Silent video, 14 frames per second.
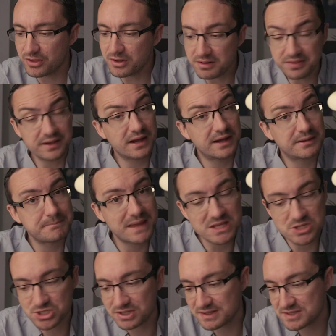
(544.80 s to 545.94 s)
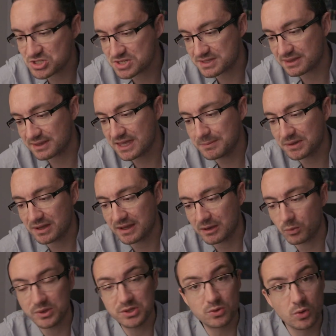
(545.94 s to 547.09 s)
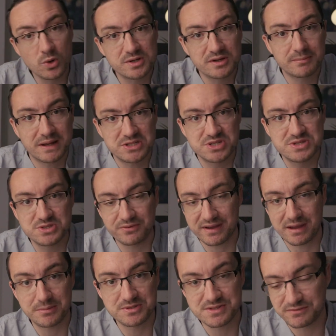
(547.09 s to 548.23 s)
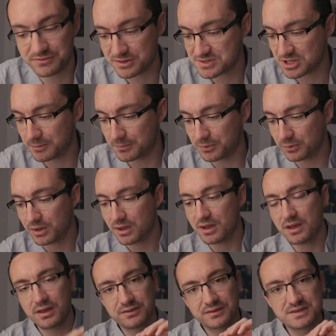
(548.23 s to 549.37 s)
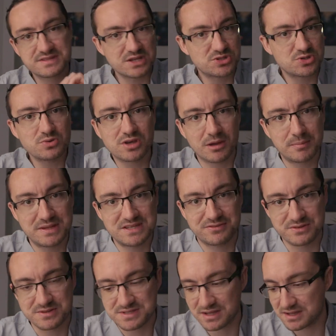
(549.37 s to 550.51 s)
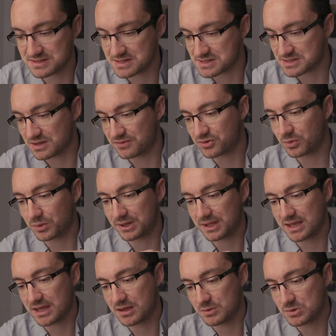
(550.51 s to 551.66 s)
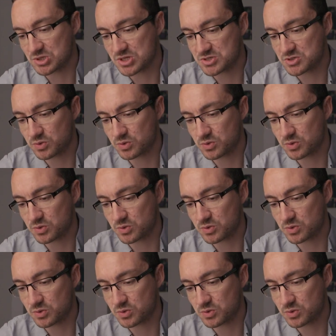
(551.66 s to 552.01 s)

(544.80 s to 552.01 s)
The only thing I'd mention is just keep an eye out when you're ordering batteries off Amazon, for example, because they do come in different sizes. I've got one here which is